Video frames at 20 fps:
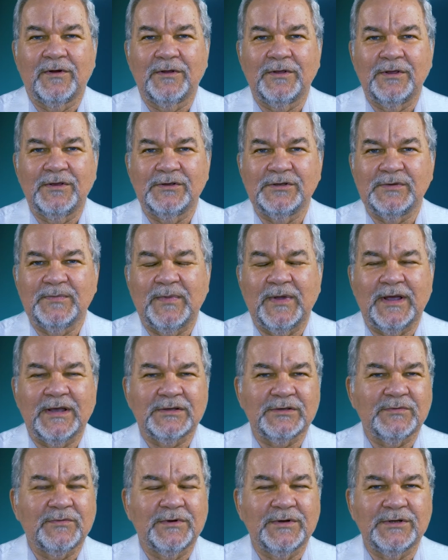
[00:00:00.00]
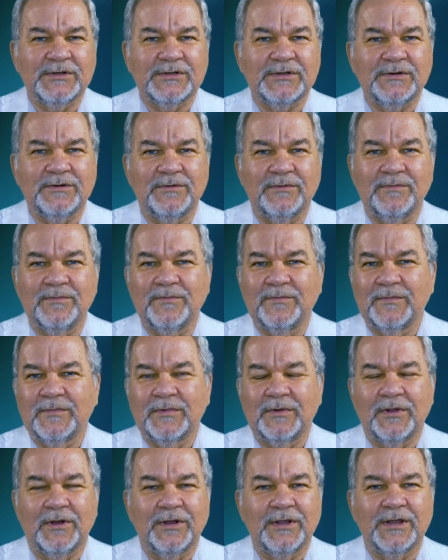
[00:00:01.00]
used passwords to
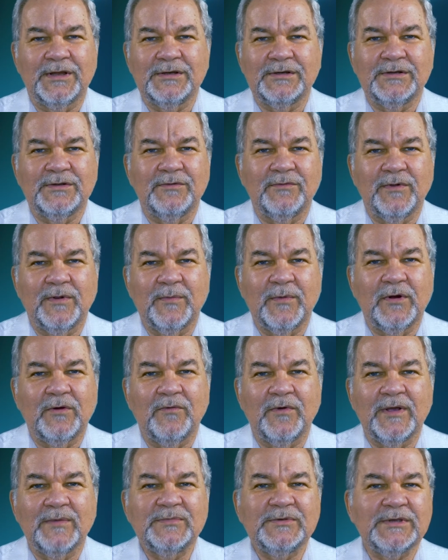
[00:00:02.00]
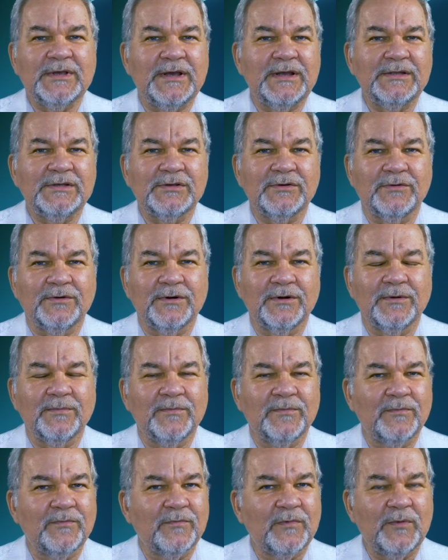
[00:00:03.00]
log into remote websites or
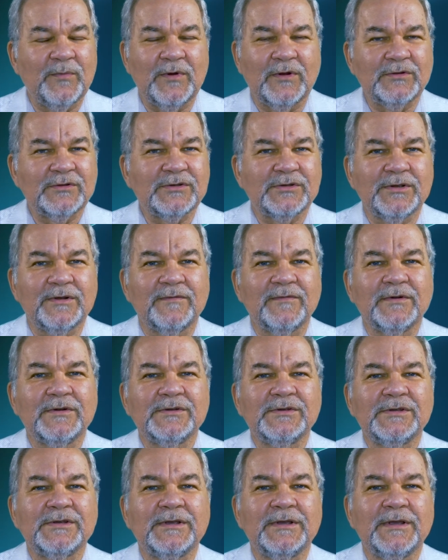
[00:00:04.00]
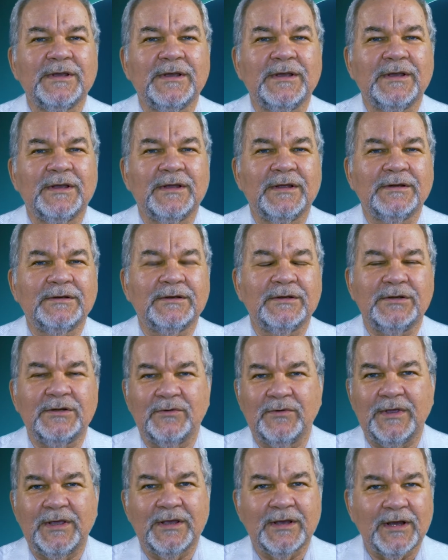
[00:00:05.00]
remote servers, to
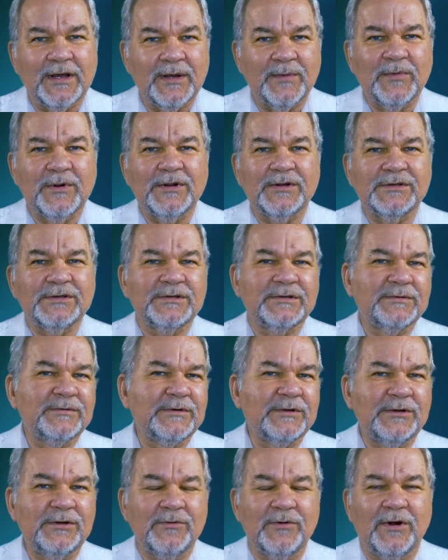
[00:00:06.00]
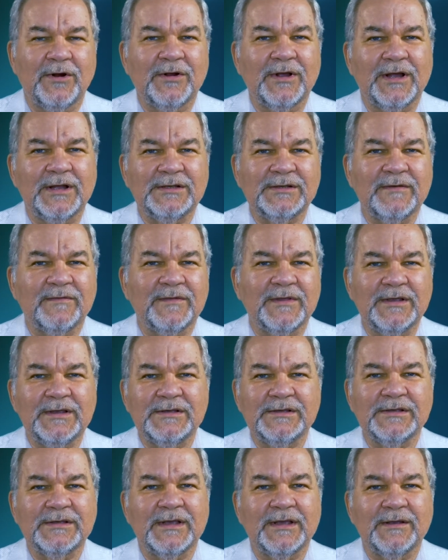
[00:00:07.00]
do e-commerce, to do all kinds of
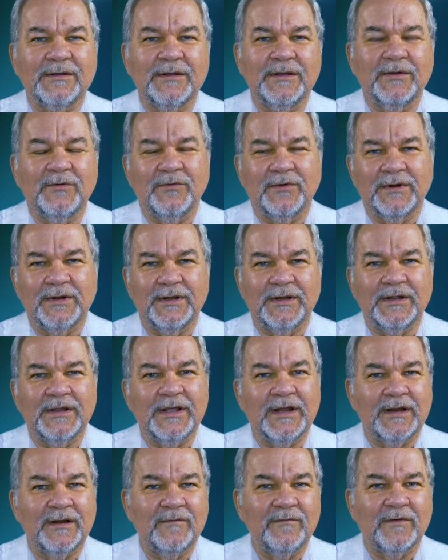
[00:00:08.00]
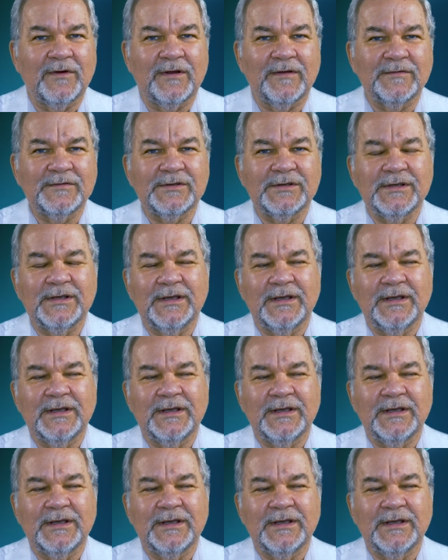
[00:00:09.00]
things that involves